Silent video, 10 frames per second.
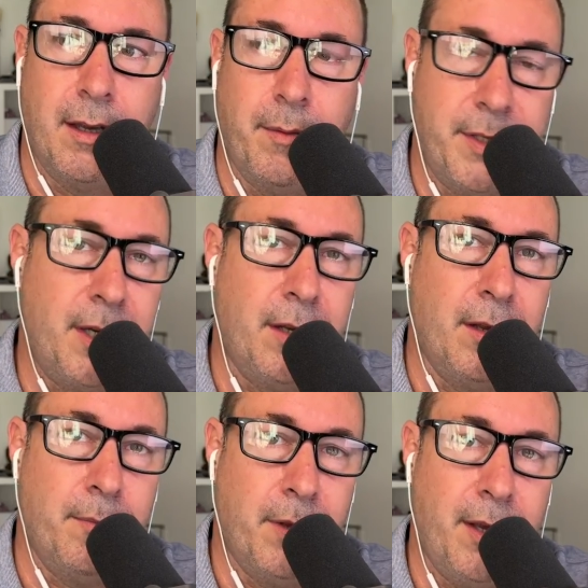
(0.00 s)
a
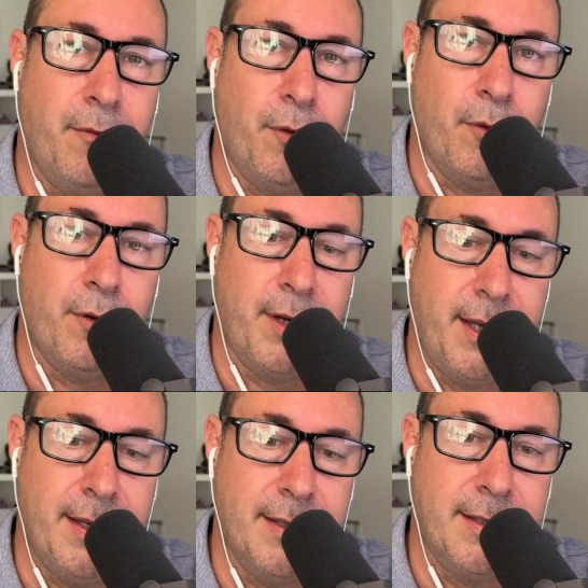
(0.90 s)
particular belief or thought
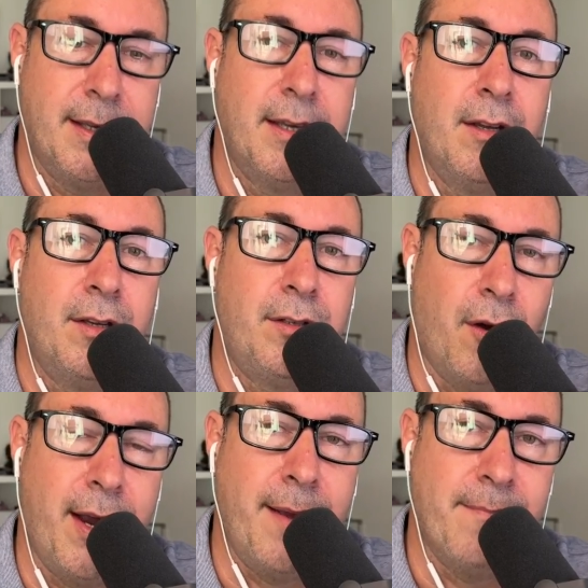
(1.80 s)
is,
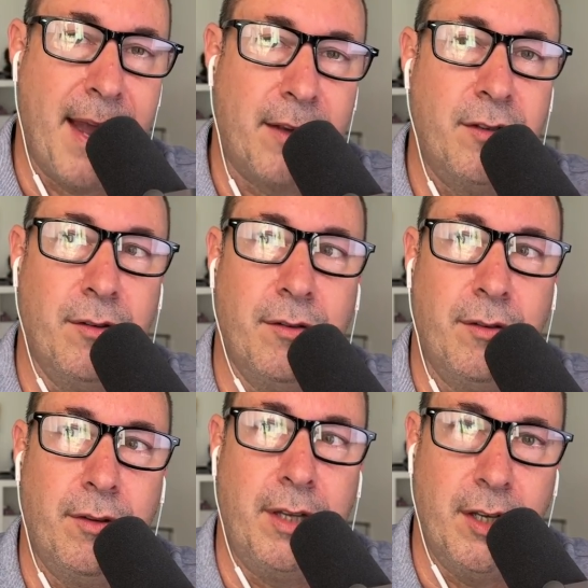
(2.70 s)
tying back to
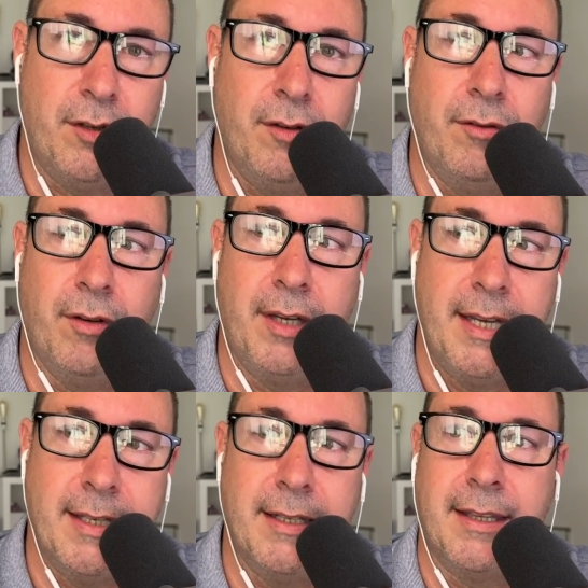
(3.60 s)
the issue
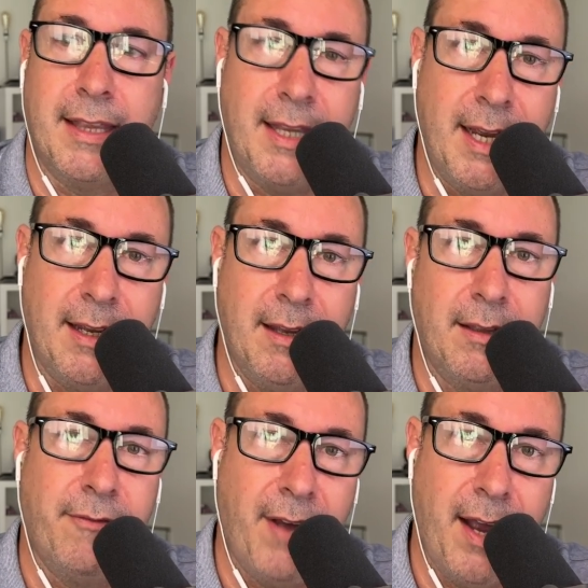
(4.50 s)
isn't the thing,
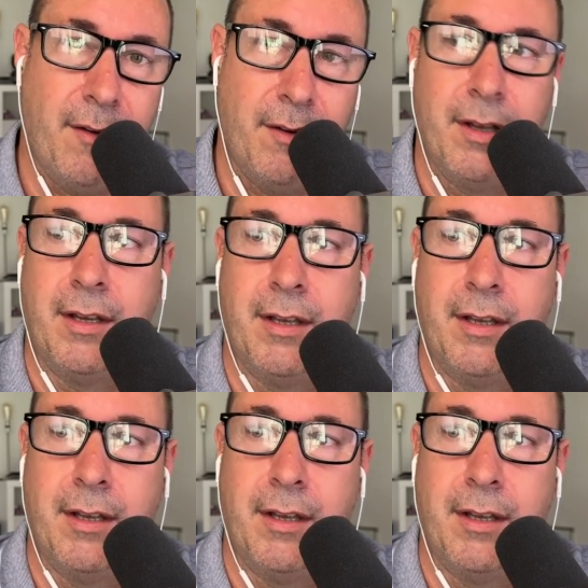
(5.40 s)
the fail,